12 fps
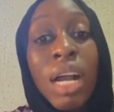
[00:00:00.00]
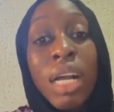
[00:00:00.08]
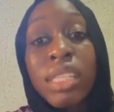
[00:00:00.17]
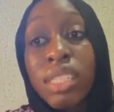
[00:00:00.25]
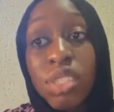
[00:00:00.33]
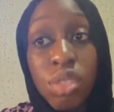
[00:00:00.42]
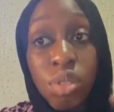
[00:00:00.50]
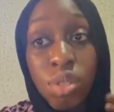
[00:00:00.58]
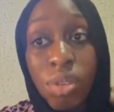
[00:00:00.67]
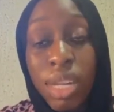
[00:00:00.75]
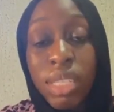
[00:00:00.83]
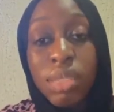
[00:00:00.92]
and this is
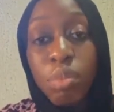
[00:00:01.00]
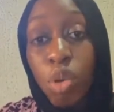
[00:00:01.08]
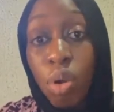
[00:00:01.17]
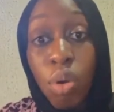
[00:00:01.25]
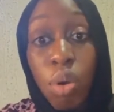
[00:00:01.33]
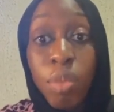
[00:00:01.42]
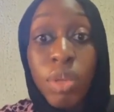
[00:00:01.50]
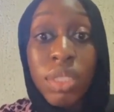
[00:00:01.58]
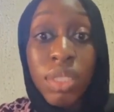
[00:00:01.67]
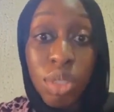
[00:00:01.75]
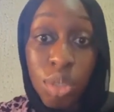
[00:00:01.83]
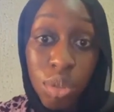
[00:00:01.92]
usually more common
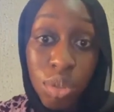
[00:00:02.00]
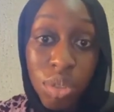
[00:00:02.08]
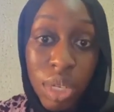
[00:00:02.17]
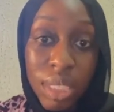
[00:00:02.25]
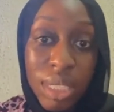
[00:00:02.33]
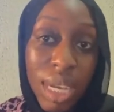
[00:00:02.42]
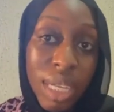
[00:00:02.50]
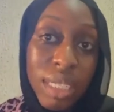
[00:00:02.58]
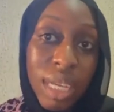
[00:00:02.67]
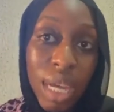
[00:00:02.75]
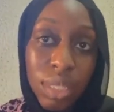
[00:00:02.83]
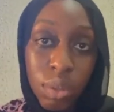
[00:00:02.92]
in children
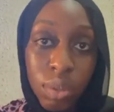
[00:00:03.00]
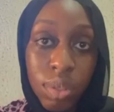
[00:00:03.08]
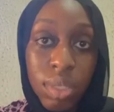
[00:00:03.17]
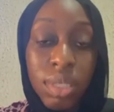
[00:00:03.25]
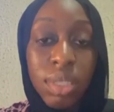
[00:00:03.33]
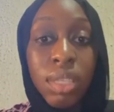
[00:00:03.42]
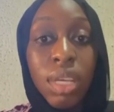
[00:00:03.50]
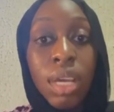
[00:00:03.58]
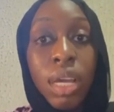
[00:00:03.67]
than adults.